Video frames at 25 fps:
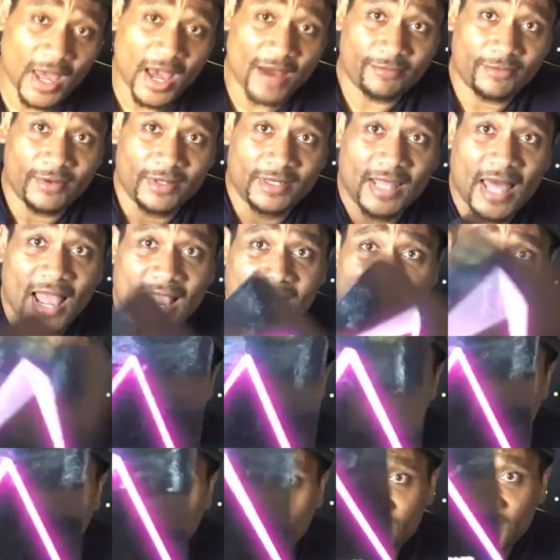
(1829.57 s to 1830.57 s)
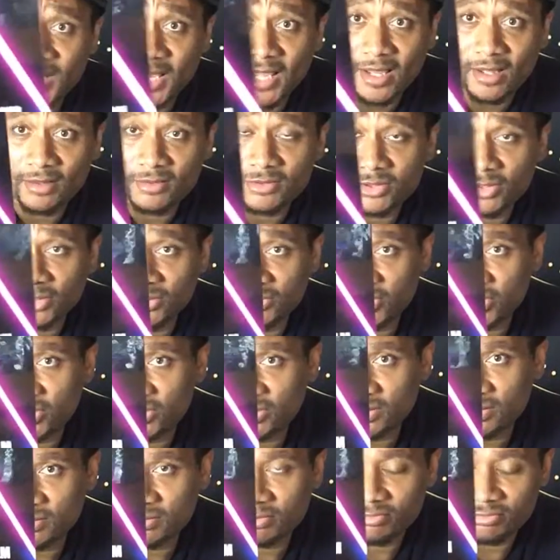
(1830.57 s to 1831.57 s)
have relax and calm down. So
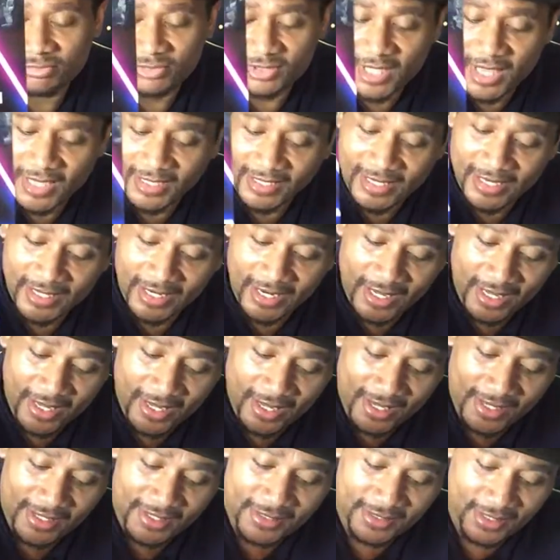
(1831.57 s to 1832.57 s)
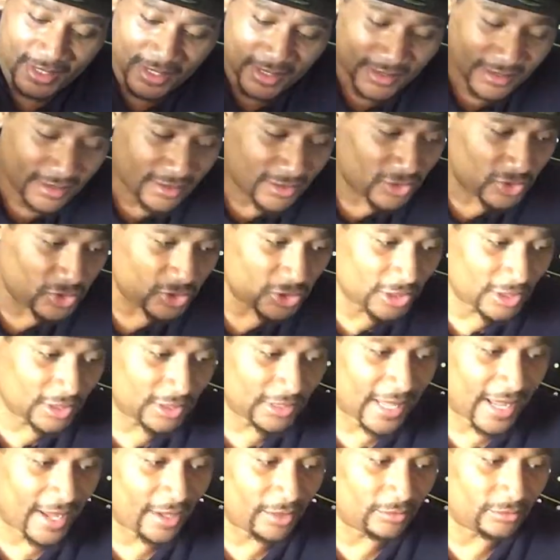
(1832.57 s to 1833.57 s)
just take it easy,
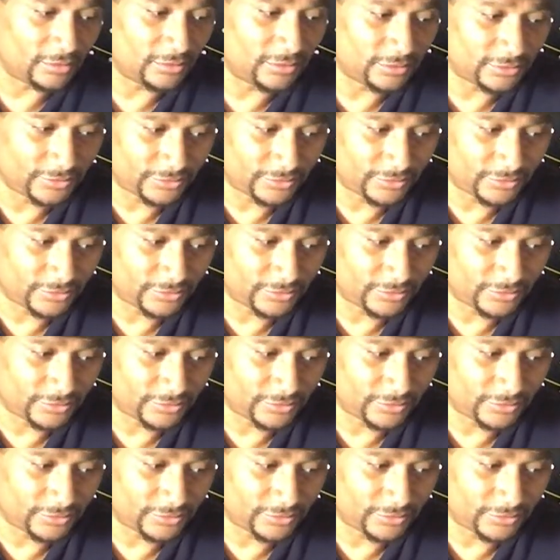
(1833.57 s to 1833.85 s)
chill out.